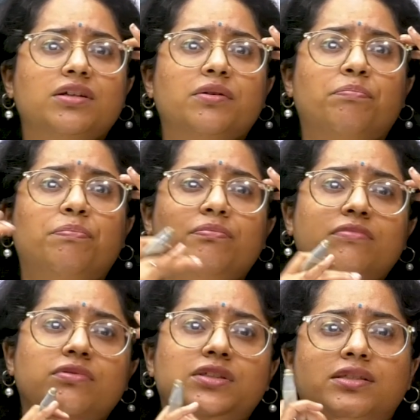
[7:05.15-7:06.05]
uh,
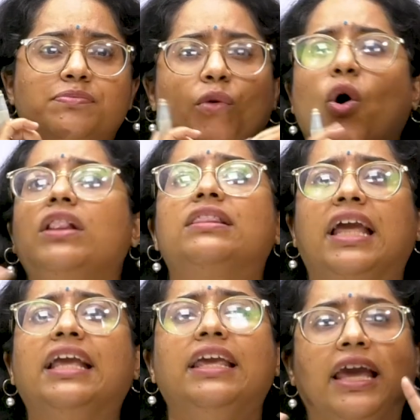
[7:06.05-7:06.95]
small
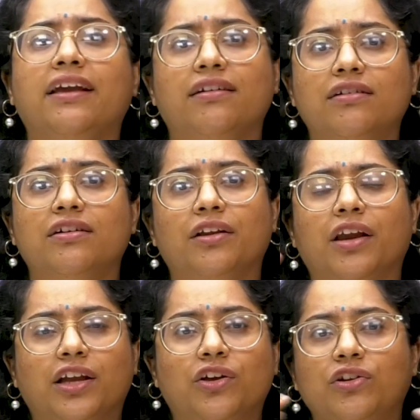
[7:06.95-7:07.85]
thinking, uh,
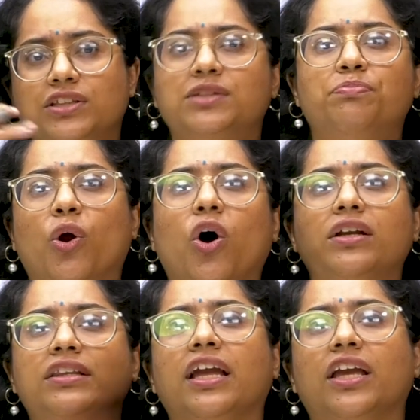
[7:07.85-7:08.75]
you know, just
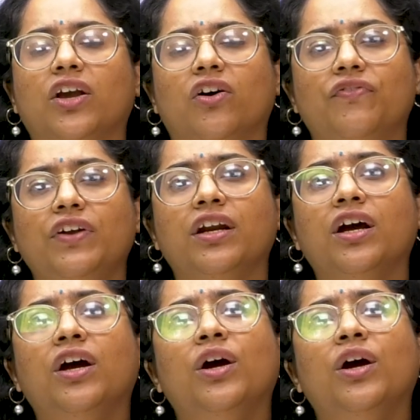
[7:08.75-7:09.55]
broad thinking of it,